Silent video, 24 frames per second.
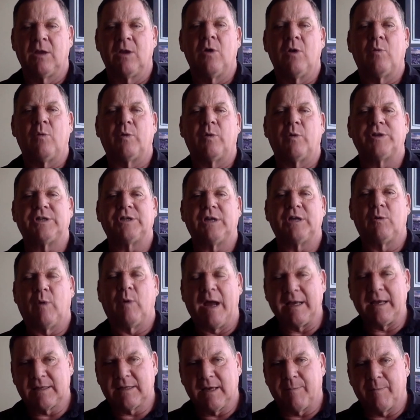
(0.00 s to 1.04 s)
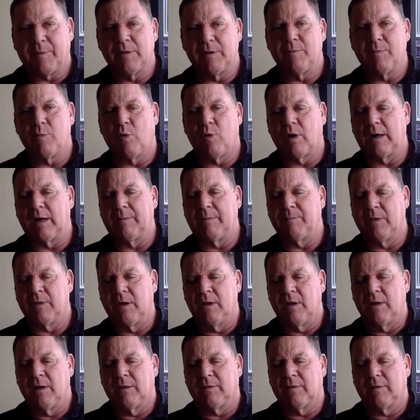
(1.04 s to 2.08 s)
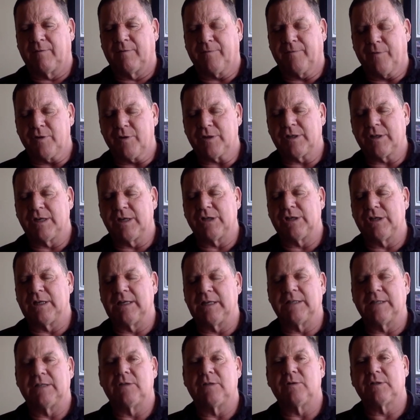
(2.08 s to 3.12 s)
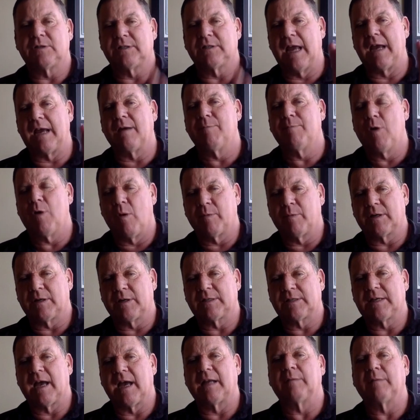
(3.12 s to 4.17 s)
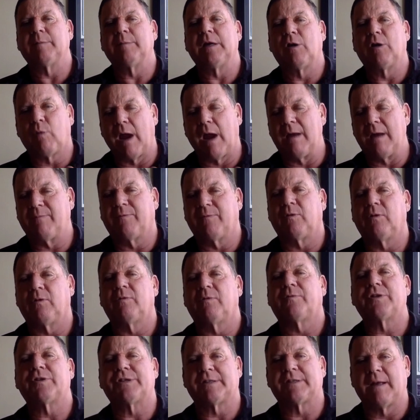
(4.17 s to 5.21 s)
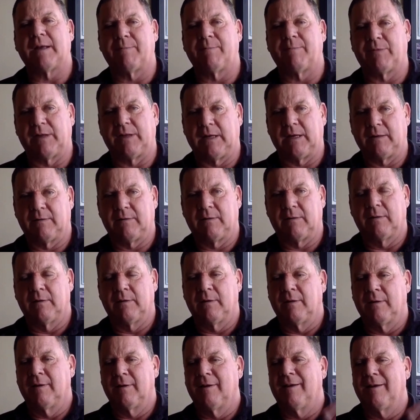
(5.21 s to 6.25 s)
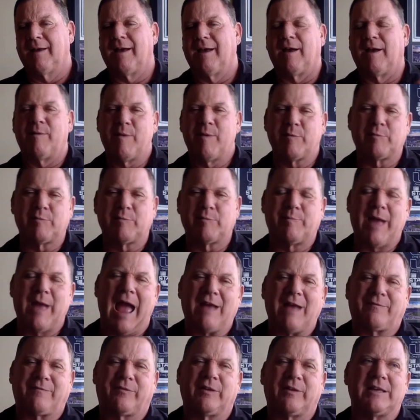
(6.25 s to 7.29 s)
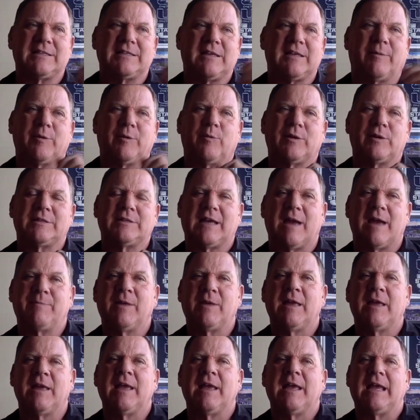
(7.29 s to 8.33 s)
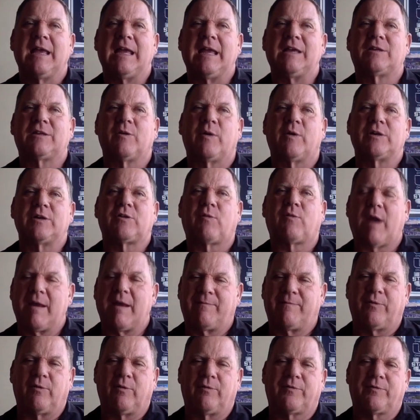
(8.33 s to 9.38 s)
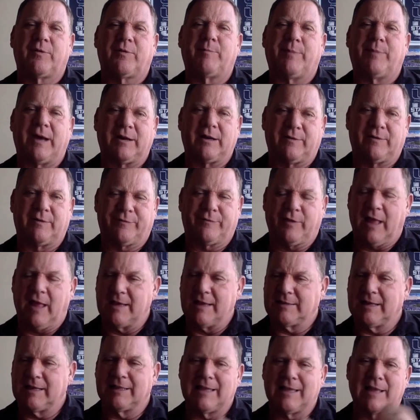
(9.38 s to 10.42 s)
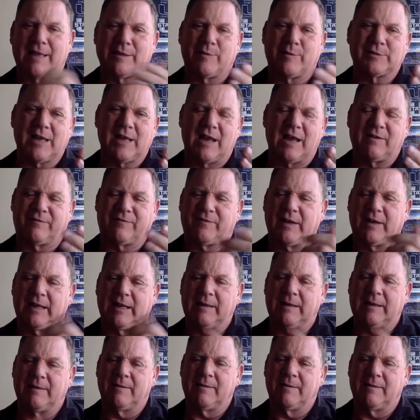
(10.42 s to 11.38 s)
When she wakes up in the morning, the first thing she needs to do is take a moment aside and be grateful for something. Uh, I remember Pat Flynn telling me one time he's always grateful for butterflies, and I thought that was kind of funny.